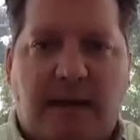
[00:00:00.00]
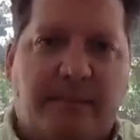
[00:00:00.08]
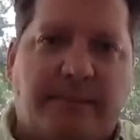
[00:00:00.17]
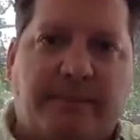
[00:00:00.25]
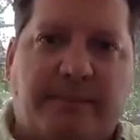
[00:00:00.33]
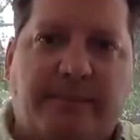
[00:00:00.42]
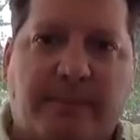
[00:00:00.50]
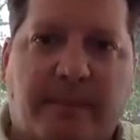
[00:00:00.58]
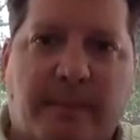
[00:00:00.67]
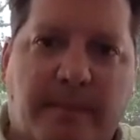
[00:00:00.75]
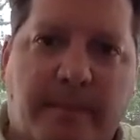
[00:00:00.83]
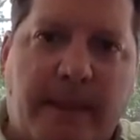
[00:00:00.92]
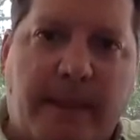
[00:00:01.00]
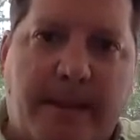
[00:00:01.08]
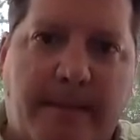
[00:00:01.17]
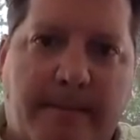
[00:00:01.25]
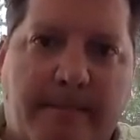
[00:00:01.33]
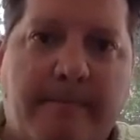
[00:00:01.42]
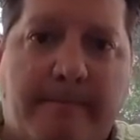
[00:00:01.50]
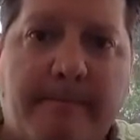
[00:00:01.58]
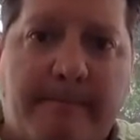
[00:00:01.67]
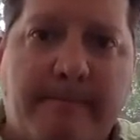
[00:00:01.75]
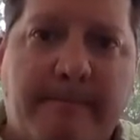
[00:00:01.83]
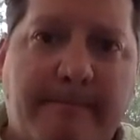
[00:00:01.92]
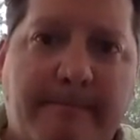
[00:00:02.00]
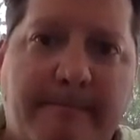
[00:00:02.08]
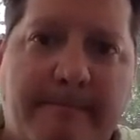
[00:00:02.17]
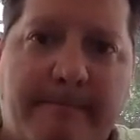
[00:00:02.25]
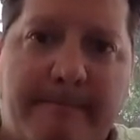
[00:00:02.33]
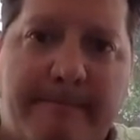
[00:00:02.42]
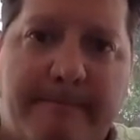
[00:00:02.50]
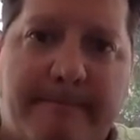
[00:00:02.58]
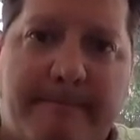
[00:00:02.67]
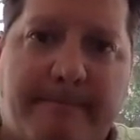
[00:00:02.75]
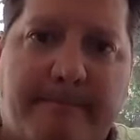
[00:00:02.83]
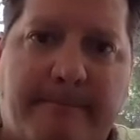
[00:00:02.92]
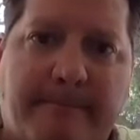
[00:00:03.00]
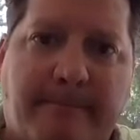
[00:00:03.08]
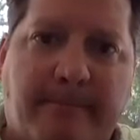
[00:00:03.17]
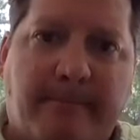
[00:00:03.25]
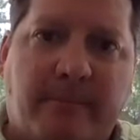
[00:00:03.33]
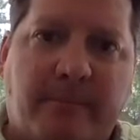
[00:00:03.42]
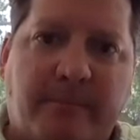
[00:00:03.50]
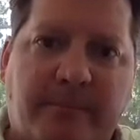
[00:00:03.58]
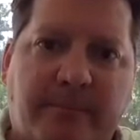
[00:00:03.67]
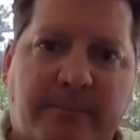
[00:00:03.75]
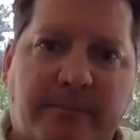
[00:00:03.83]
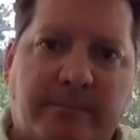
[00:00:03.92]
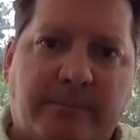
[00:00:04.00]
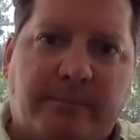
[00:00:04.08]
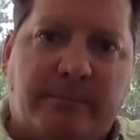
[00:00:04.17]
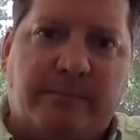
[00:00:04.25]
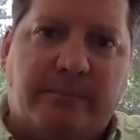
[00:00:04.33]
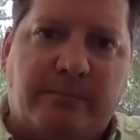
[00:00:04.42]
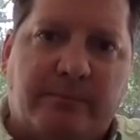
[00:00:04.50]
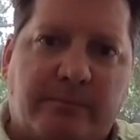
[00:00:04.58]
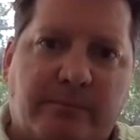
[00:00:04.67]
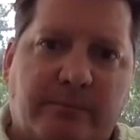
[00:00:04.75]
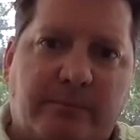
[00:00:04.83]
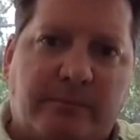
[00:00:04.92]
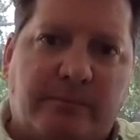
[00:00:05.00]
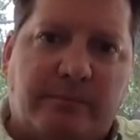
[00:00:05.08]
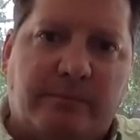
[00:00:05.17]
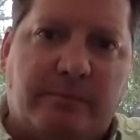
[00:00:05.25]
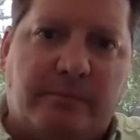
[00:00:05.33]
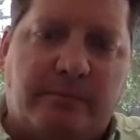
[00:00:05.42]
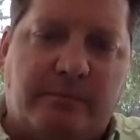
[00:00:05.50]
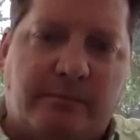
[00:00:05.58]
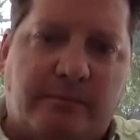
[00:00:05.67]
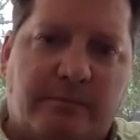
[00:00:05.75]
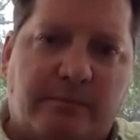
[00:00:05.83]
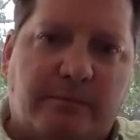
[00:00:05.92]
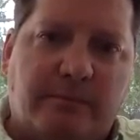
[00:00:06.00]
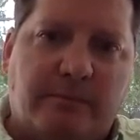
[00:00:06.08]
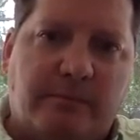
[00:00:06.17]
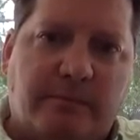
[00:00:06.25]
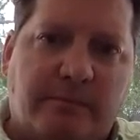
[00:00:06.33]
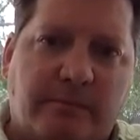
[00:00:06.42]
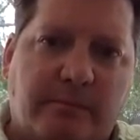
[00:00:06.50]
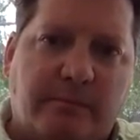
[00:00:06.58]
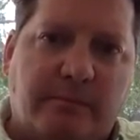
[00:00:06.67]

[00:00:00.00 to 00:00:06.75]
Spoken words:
The person shown says nothing.